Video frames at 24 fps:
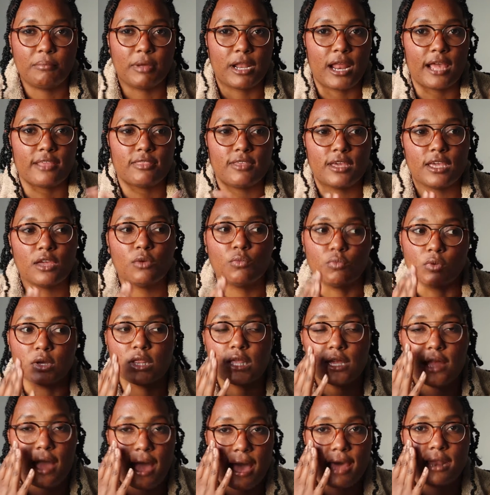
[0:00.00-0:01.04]
But I think it
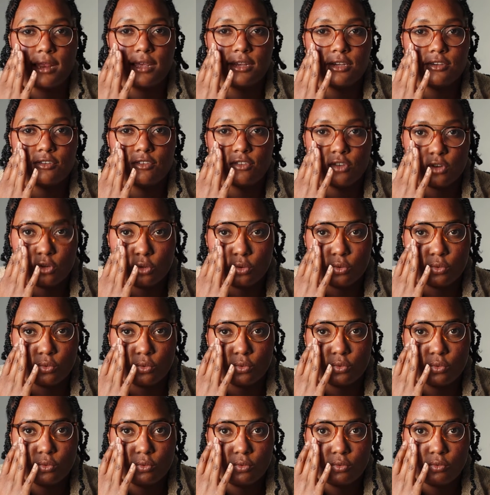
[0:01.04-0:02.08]
really added
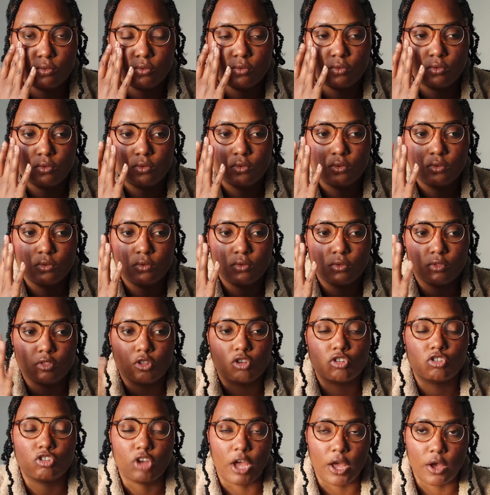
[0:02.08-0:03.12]
to the
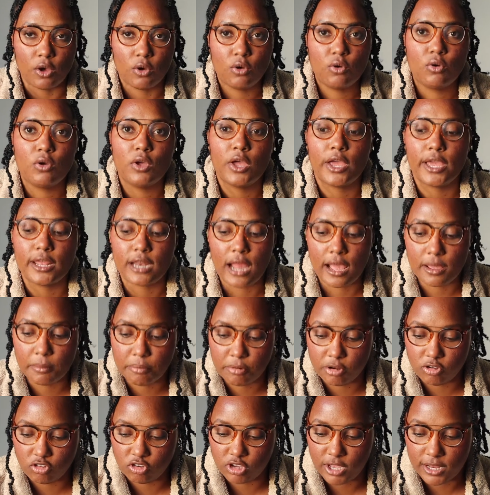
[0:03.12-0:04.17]
show, and I
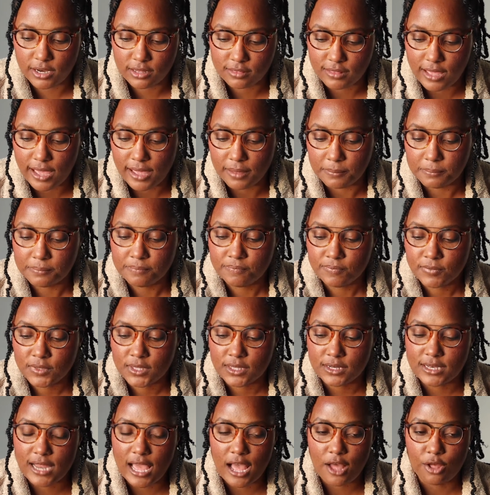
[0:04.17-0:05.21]
appreciated that.
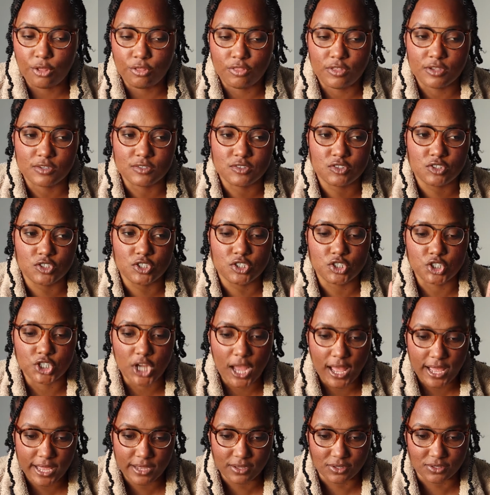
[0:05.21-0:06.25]
Now, this
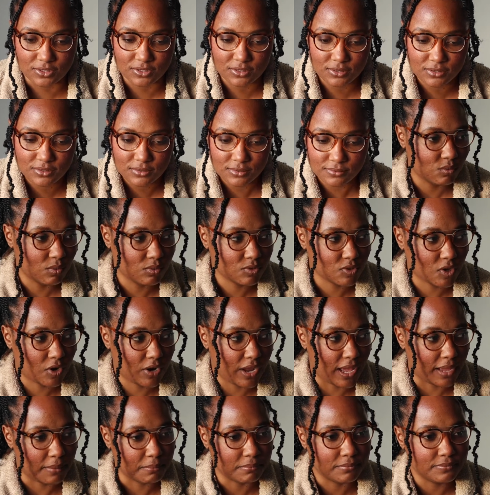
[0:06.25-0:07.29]
child, what was her
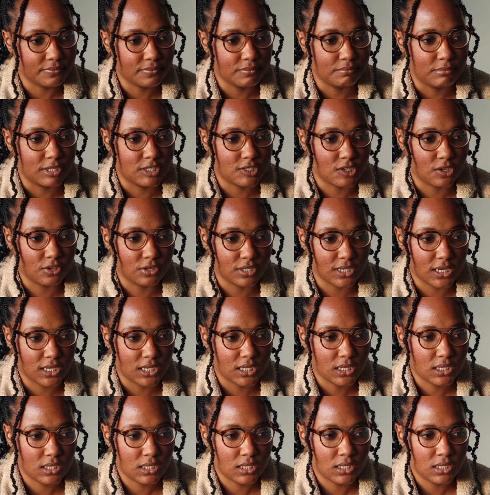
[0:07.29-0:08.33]
name?
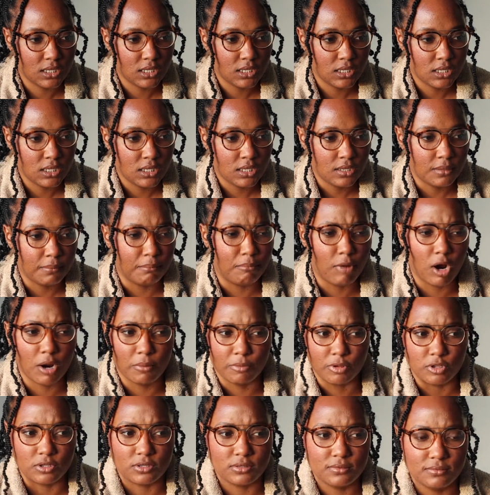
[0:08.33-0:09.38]
Matilda
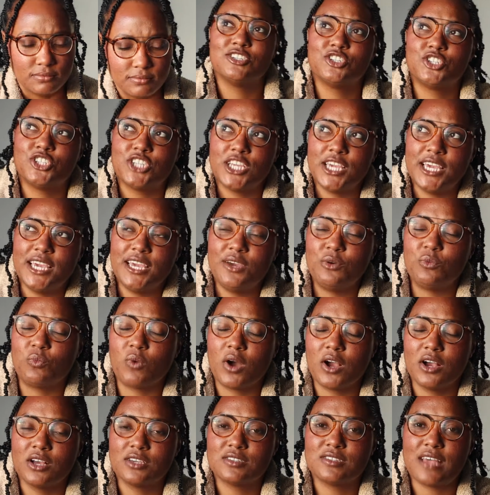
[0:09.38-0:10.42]
Marble. She
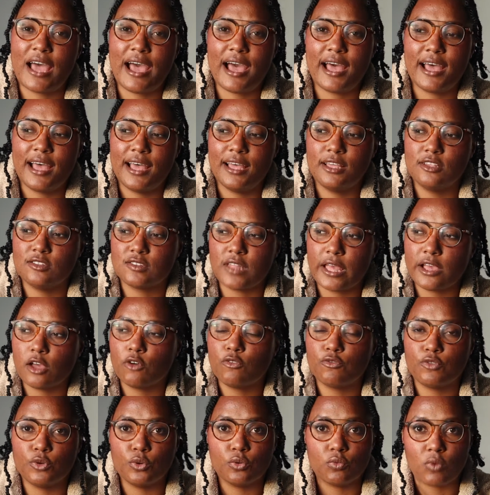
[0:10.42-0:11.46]
works as like a
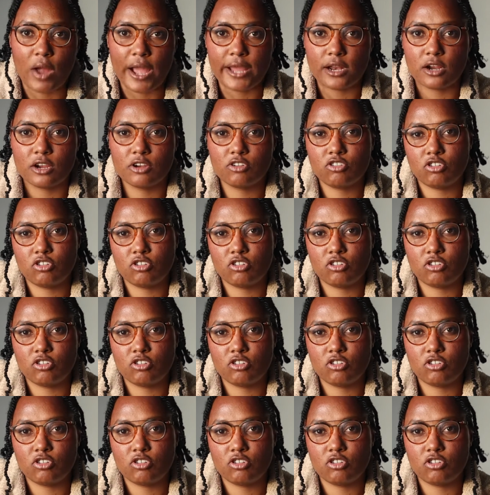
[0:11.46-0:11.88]
food writer.